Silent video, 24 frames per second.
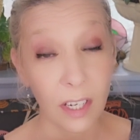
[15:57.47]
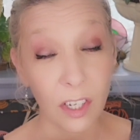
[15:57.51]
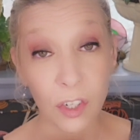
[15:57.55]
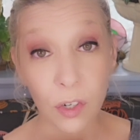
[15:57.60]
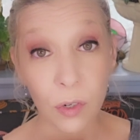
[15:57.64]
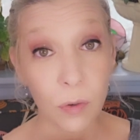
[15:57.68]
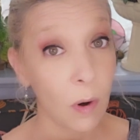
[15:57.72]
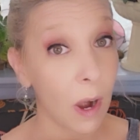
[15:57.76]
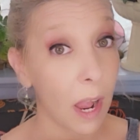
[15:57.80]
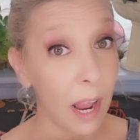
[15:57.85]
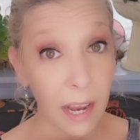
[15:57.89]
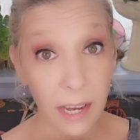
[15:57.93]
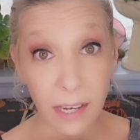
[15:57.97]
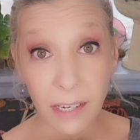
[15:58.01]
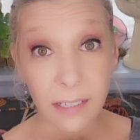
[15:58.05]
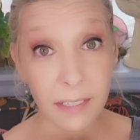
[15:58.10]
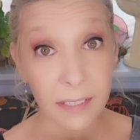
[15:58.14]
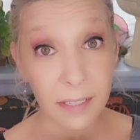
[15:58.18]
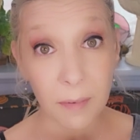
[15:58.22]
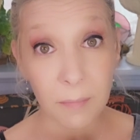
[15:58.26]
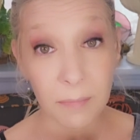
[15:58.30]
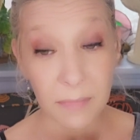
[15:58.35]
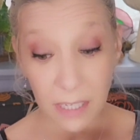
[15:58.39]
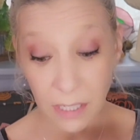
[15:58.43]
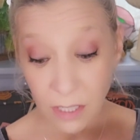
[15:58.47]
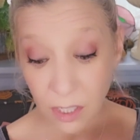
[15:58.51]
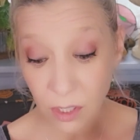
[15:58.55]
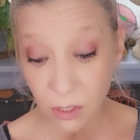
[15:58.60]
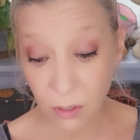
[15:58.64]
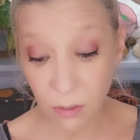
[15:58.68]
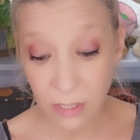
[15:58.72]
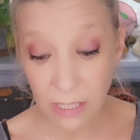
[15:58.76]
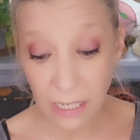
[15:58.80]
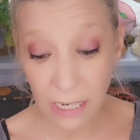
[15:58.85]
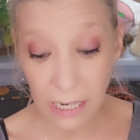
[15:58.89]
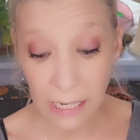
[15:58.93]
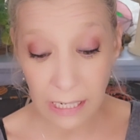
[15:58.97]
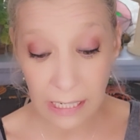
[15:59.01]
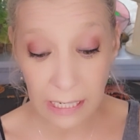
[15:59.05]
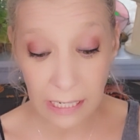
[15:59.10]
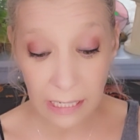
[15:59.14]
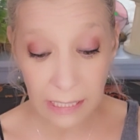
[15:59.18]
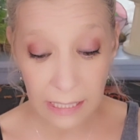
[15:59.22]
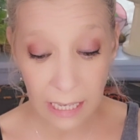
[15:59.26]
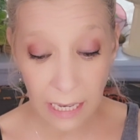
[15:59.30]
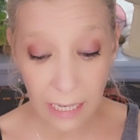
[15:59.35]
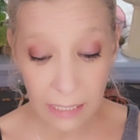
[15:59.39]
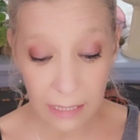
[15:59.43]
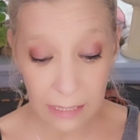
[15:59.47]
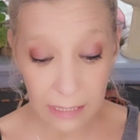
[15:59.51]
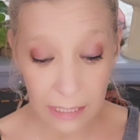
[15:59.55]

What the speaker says: trying something new, taking that